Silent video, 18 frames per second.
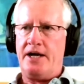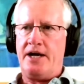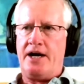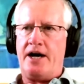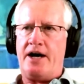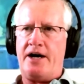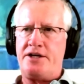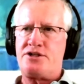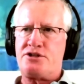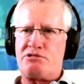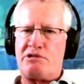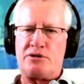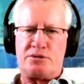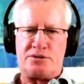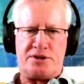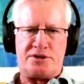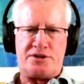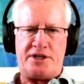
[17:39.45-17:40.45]
I struggle
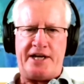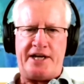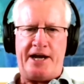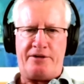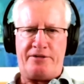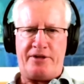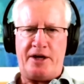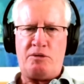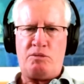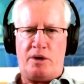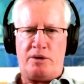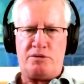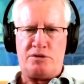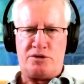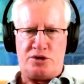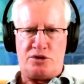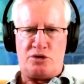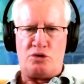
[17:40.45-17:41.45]
to see how they won't
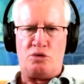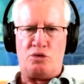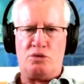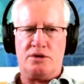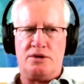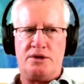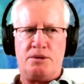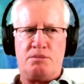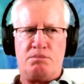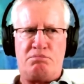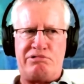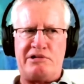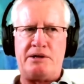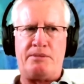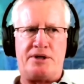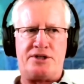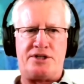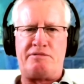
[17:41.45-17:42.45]
do pretty
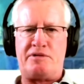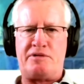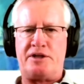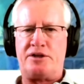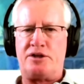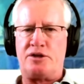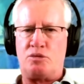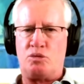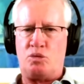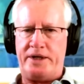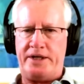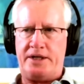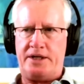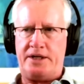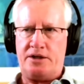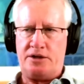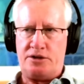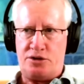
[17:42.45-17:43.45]
much everything that
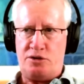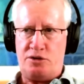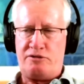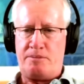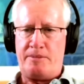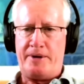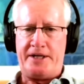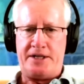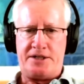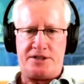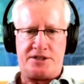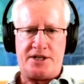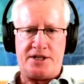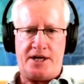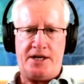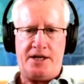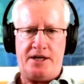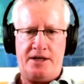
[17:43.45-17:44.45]
we do for money
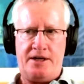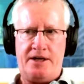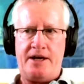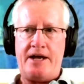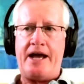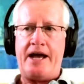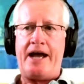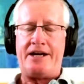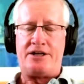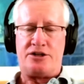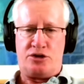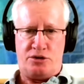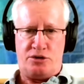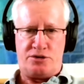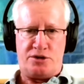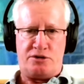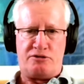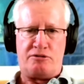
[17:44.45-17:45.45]
today and could
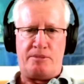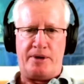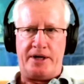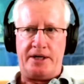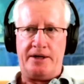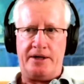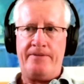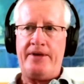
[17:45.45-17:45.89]
do for money,